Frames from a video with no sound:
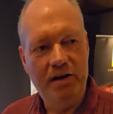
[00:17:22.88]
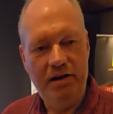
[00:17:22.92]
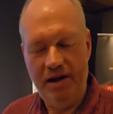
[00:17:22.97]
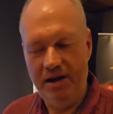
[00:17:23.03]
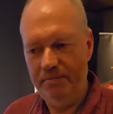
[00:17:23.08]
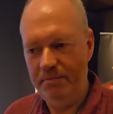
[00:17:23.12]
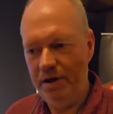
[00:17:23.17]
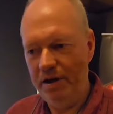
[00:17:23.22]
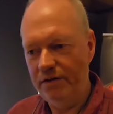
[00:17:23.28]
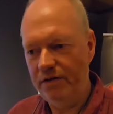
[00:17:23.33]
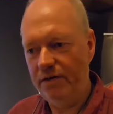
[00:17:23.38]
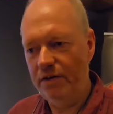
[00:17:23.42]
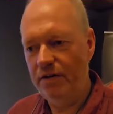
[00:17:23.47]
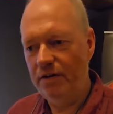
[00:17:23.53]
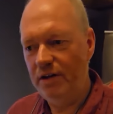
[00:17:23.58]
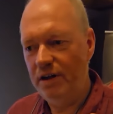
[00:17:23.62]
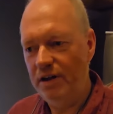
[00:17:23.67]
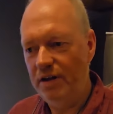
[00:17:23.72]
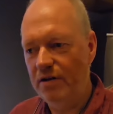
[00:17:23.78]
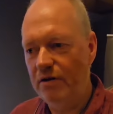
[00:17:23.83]
It
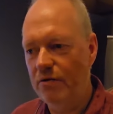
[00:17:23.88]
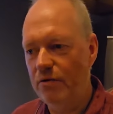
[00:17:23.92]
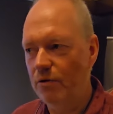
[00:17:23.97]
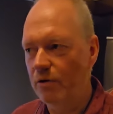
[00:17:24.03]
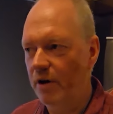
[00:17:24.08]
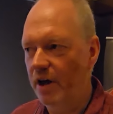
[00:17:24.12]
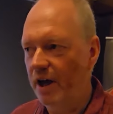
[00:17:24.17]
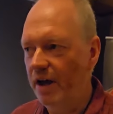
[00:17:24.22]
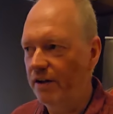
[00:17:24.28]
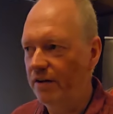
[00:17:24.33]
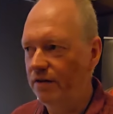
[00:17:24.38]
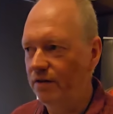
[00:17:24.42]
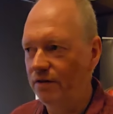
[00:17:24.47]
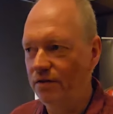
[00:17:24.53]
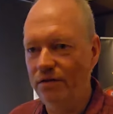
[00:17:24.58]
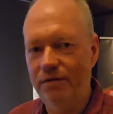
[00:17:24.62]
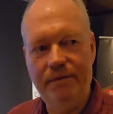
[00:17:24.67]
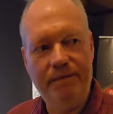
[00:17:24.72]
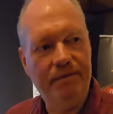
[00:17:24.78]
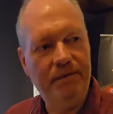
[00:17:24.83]
basically corrects
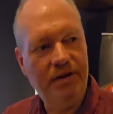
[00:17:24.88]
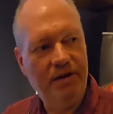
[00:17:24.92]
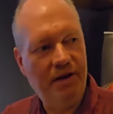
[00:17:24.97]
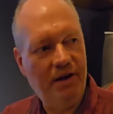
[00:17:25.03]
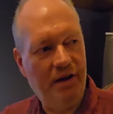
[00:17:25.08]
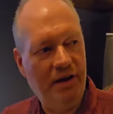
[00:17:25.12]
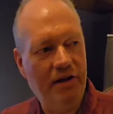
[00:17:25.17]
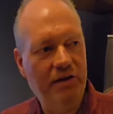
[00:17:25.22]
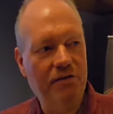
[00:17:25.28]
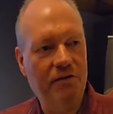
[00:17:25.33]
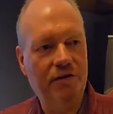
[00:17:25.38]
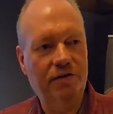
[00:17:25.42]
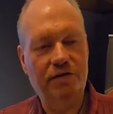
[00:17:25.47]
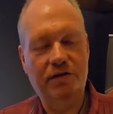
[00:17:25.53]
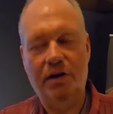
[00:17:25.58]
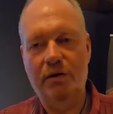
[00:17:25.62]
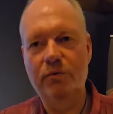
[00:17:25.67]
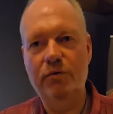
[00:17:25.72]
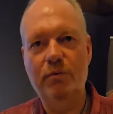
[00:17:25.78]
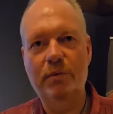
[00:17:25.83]
the the
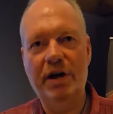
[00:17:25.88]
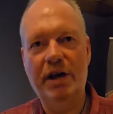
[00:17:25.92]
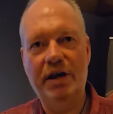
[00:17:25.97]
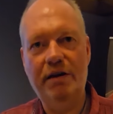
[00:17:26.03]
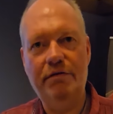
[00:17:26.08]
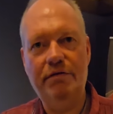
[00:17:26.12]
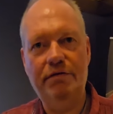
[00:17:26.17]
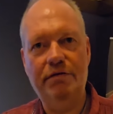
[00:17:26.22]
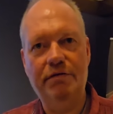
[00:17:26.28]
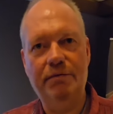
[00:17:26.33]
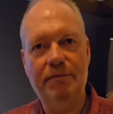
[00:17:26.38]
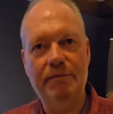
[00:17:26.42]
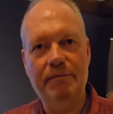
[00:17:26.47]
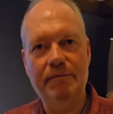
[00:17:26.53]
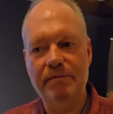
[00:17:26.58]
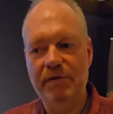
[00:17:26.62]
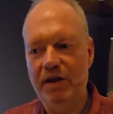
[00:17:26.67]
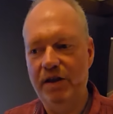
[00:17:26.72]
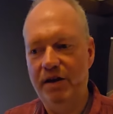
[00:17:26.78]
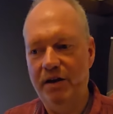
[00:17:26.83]
sound wave
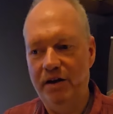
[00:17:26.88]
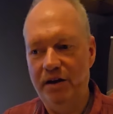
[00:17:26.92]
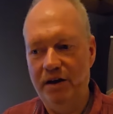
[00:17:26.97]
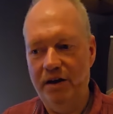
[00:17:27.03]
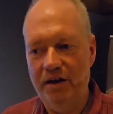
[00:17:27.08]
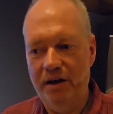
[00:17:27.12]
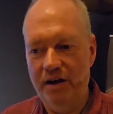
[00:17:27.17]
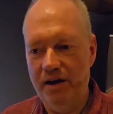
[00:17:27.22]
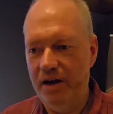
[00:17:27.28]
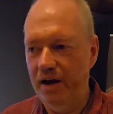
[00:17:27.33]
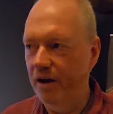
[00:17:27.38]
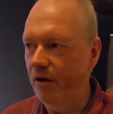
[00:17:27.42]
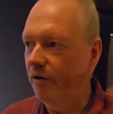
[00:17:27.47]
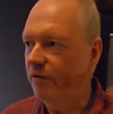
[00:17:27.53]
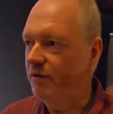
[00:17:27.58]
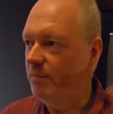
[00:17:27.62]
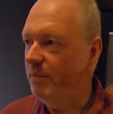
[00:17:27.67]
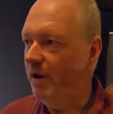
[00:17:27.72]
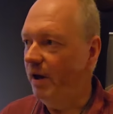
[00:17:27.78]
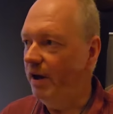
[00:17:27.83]
uh,
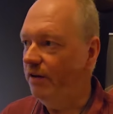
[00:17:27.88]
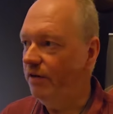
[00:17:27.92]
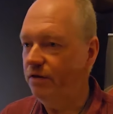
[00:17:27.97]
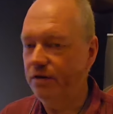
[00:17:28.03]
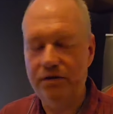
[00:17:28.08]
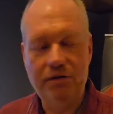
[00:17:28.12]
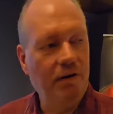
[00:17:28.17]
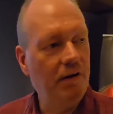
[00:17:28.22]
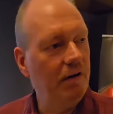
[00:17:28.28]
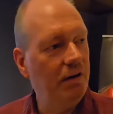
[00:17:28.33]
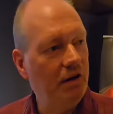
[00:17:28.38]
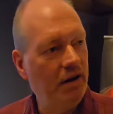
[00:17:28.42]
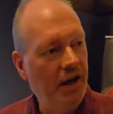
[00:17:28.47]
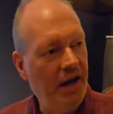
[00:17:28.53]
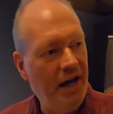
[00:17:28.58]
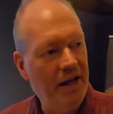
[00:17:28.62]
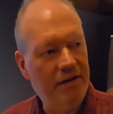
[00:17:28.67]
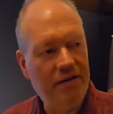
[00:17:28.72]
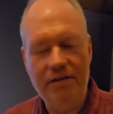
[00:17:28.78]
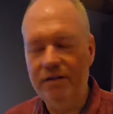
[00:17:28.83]
of the bass
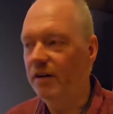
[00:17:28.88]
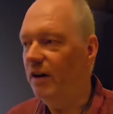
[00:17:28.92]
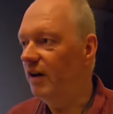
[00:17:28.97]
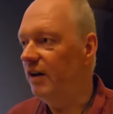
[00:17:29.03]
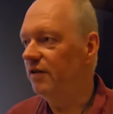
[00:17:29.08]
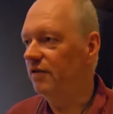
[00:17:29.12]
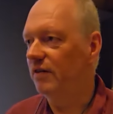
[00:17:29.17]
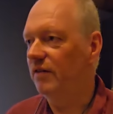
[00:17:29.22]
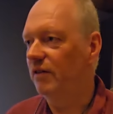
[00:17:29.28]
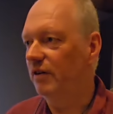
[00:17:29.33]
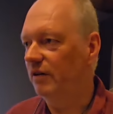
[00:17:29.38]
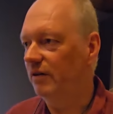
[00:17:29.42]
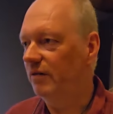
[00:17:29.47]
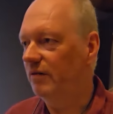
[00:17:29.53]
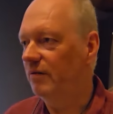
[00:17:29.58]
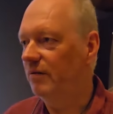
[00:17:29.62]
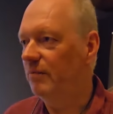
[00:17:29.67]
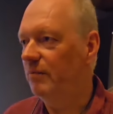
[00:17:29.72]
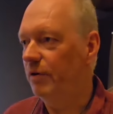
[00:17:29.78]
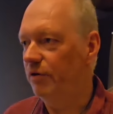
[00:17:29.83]
at the listener
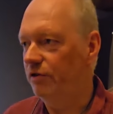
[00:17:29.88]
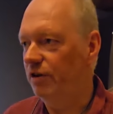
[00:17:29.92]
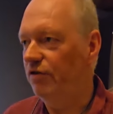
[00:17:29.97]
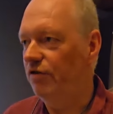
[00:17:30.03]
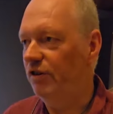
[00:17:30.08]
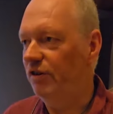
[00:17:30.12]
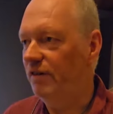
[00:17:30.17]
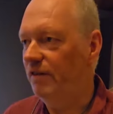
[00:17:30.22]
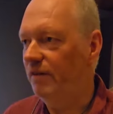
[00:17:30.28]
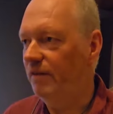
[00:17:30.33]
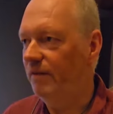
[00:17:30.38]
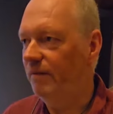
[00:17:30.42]
position.